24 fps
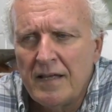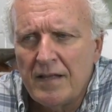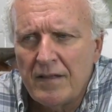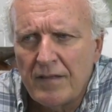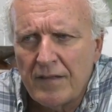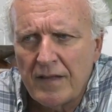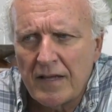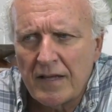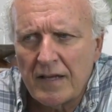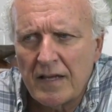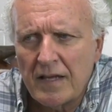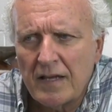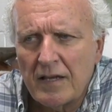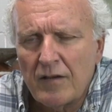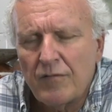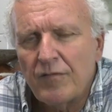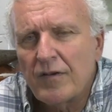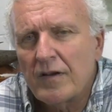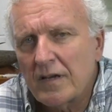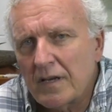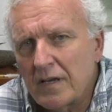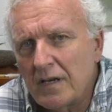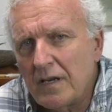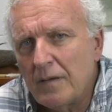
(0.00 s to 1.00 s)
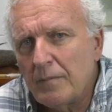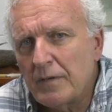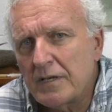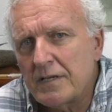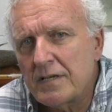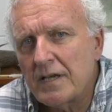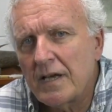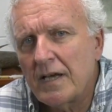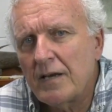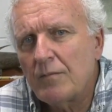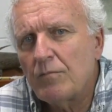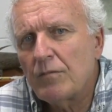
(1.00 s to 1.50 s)
thinking if I can
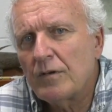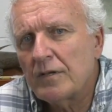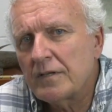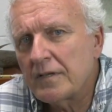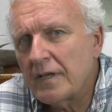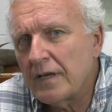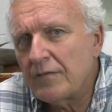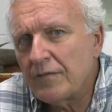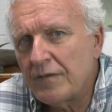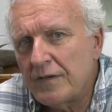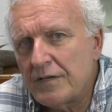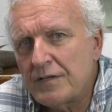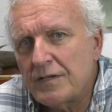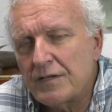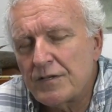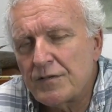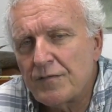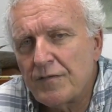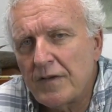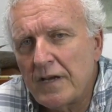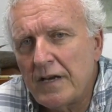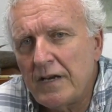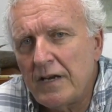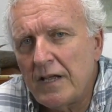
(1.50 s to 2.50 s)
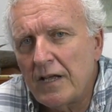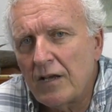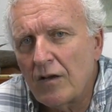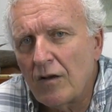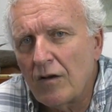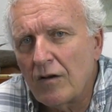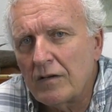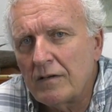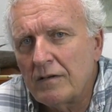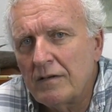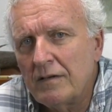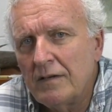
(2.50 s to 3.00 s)
imitate what that fish is feeding
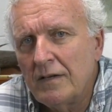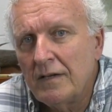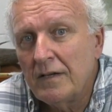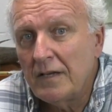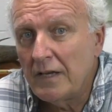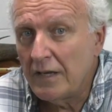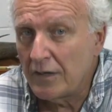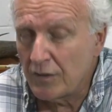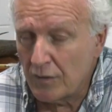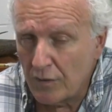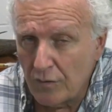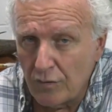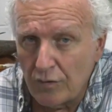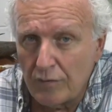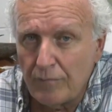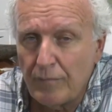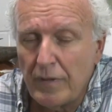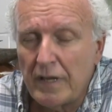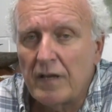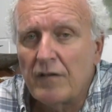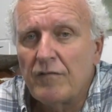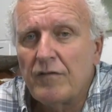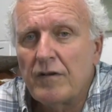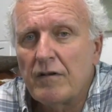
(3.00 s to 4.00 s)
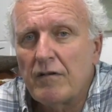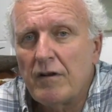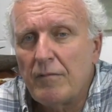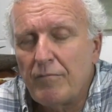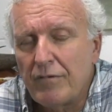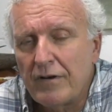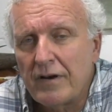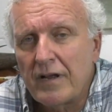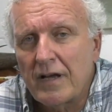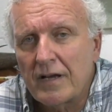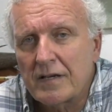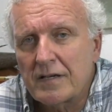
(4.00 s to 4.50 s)
on, it could be a very
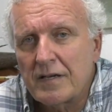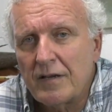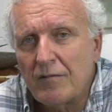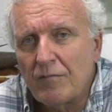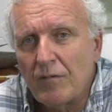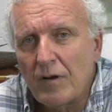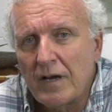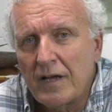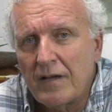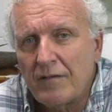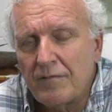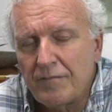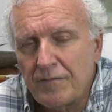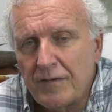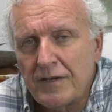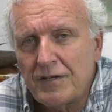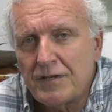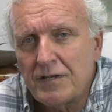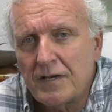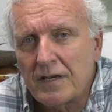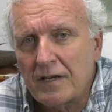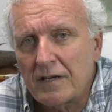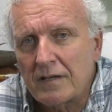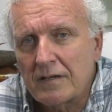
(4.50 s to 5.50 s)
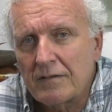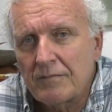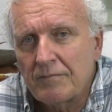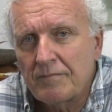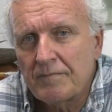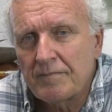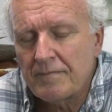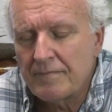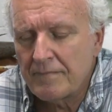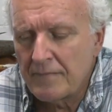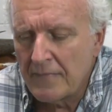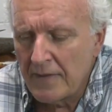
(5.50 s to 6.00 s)
productive way of fishing.
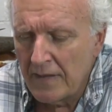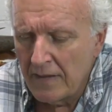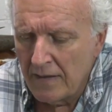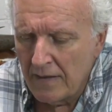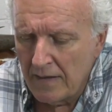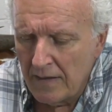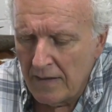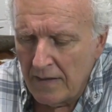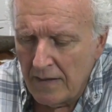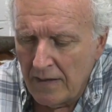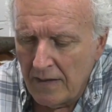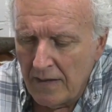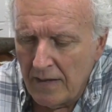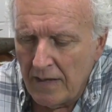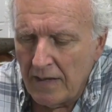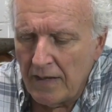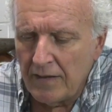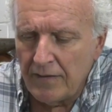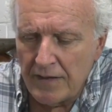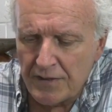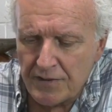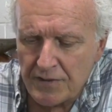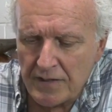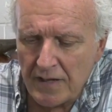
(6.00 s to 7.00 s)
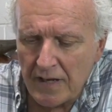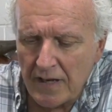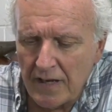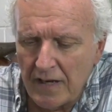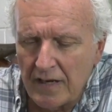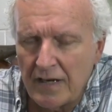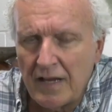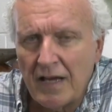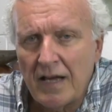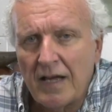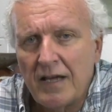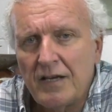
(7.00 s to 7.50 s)
In this day
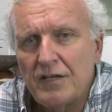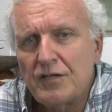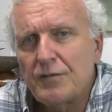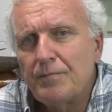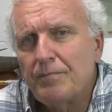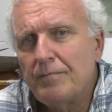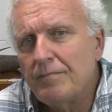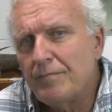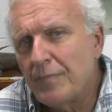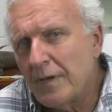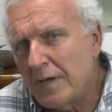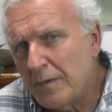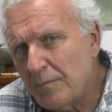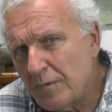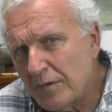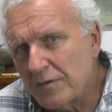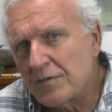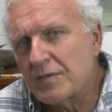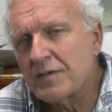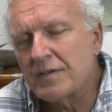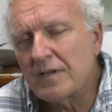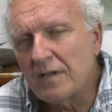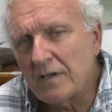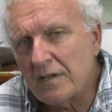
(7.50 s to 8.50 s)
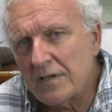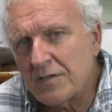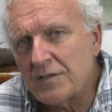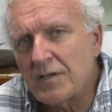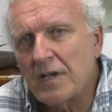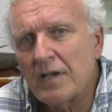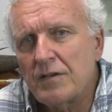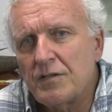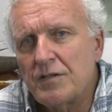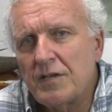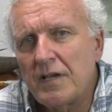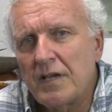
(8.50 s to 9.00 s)
and age, people still
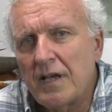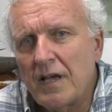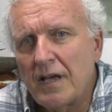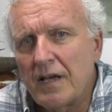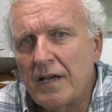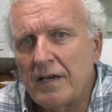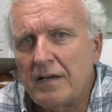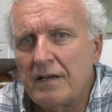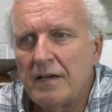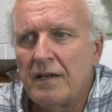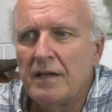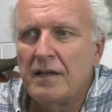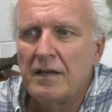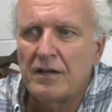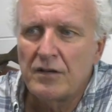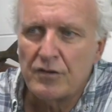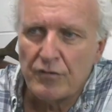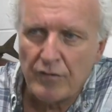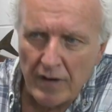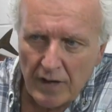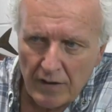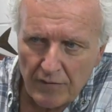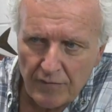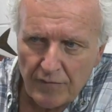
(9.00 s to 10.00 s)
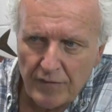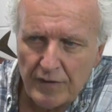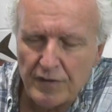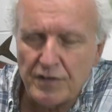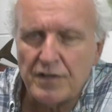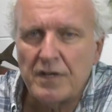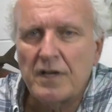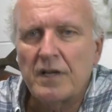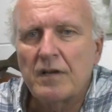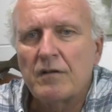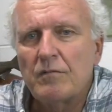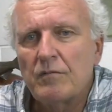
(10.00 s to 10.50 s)
associate trout
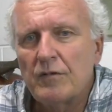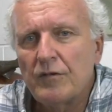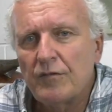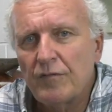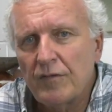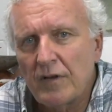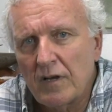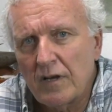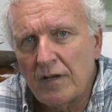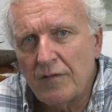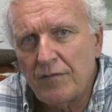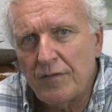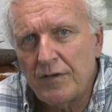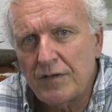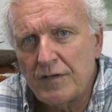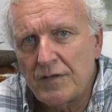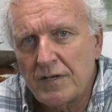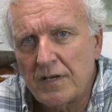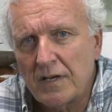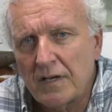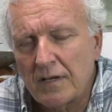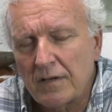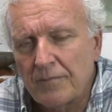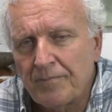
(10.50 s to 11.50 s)
fishing with fly fishing.